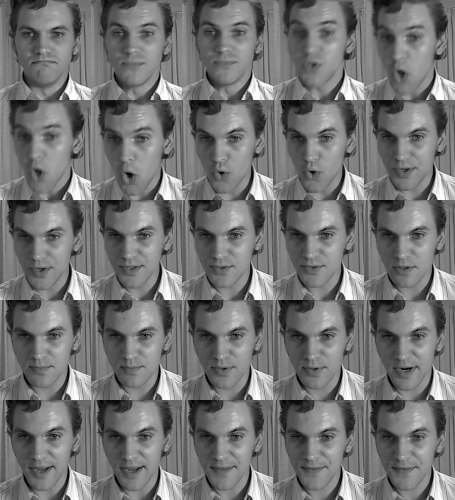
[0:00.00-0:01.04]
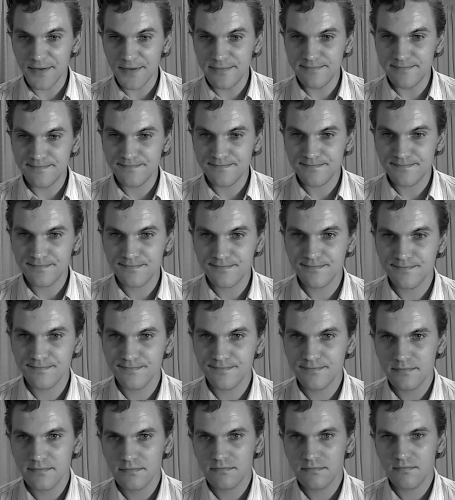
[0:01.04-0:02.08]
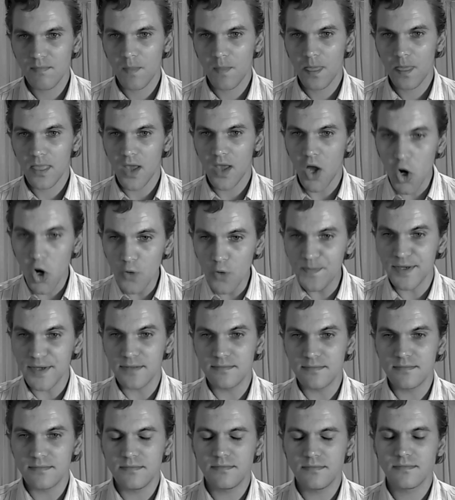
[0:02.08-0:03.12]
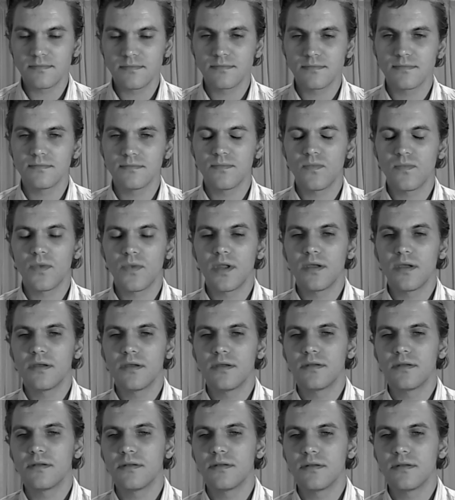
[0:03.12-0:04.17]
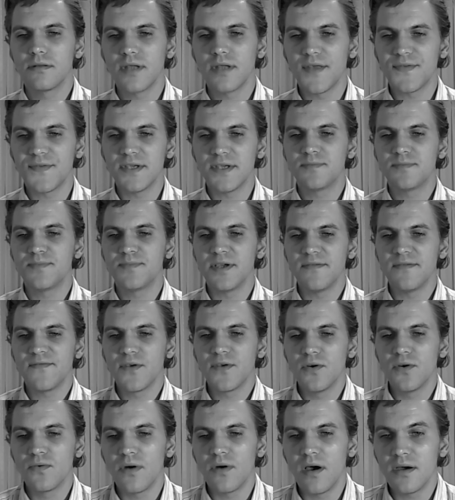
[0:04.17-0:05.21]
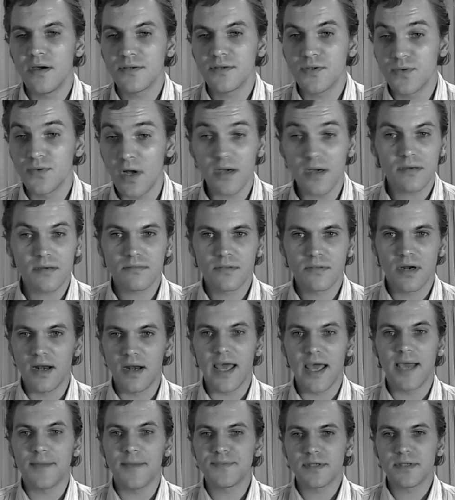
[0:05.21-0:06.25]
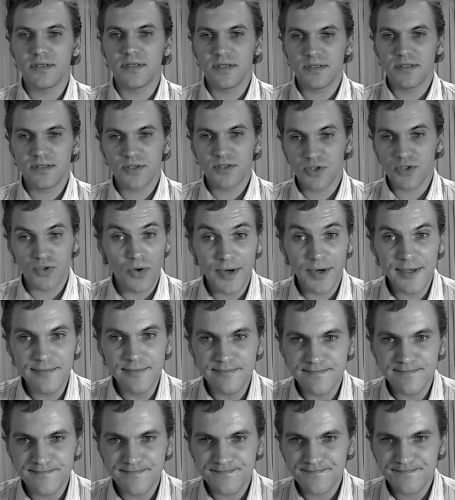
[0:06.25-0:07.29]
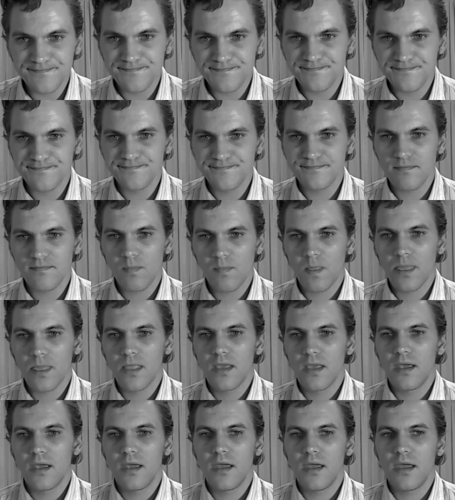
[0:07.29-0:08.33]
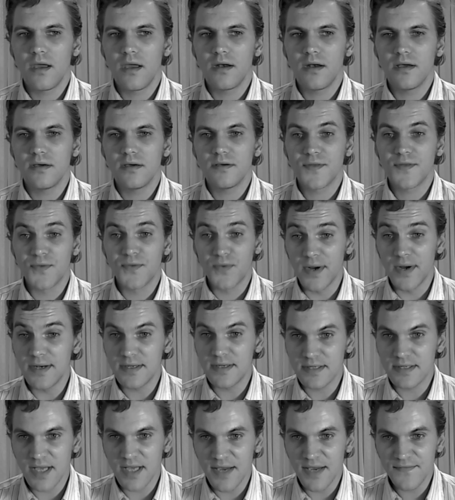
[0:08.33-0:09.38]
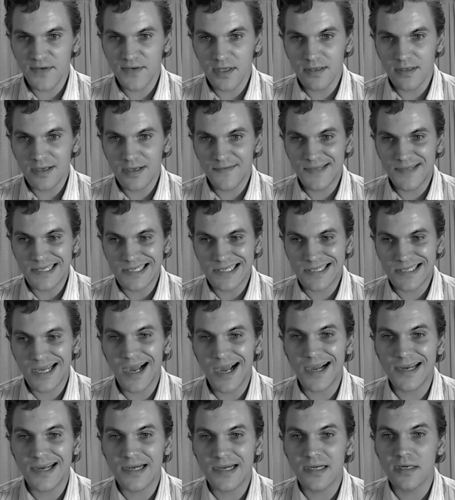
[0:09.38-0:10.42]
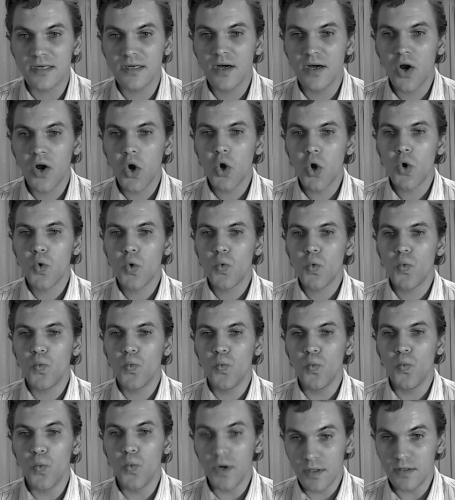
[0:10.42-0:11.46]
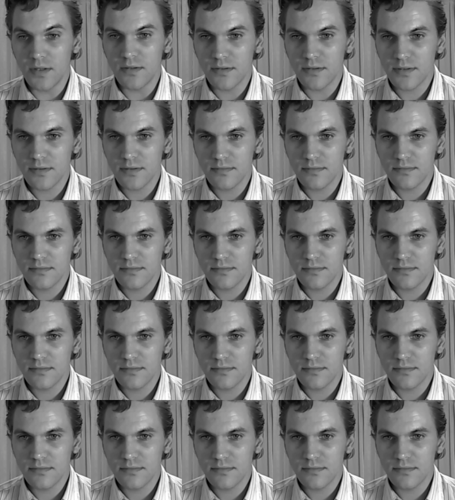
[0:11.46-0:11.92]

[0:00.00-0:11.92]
holding their breath, hoping that these spent fuel rods do not collapse and they're destroyed and threaten the safety of the entire world.